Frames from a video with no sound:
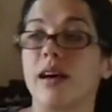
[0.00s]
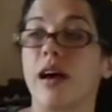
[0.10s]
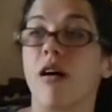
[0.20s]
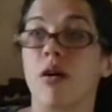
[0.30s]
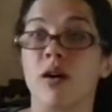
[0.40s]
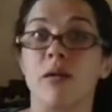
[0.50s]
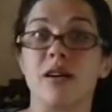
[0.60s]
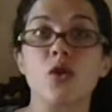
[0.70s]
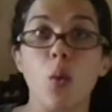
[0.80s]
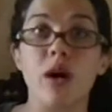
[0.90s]
They are going to
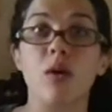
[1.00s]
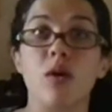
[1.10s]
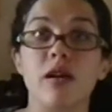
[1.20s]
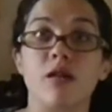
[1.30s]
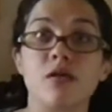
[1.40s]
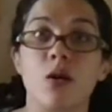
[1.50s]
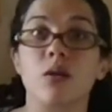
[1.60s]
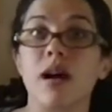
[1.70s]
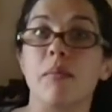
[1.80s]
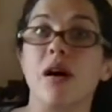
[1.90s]
be 21 years
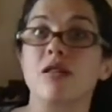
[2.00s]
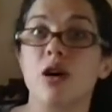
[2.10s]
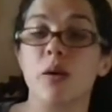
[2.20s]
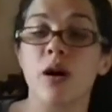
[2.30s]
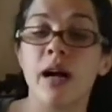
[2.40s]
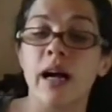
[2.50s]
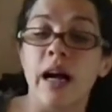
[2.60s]
old come October,